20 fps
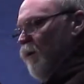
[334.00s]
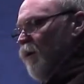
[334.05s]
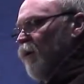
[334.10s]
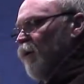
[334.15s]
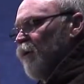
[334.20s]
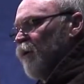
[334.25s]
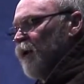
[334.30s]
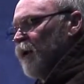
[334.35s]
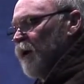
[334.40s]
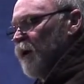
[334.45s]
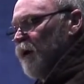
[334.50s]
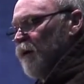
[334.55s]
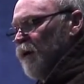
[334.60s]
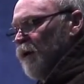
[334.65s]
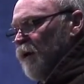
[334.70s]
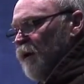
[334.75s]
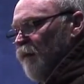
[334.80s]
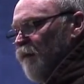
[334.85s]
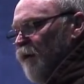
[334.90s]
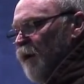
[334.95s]
old thing on
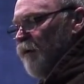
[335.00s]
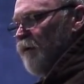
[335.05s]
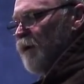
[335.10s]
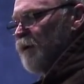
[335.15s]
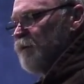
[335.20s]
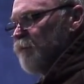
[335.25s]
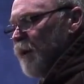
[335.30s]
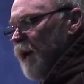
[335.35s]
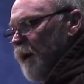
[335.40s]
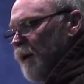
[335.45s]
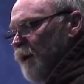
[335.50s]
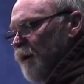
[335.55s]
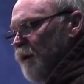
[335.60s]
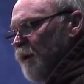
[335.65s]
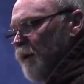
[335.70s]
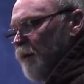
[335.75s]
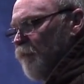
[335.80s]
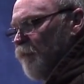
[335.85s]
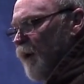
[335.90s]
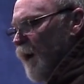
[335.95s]
there. I found this back in
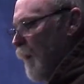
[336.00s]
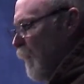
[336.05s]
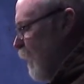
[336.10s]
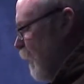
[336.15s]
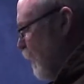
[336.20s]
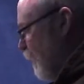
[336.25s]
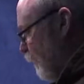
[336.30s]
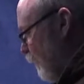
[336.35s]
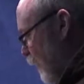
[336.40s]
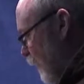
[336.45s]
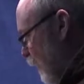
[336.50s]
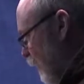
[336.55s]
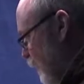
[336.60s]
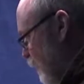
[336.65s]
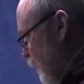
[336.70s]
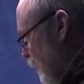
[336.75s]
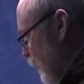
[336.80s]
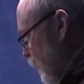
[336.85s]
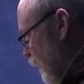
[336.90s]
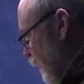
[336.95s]
the back end of a
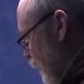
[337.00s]
Hunter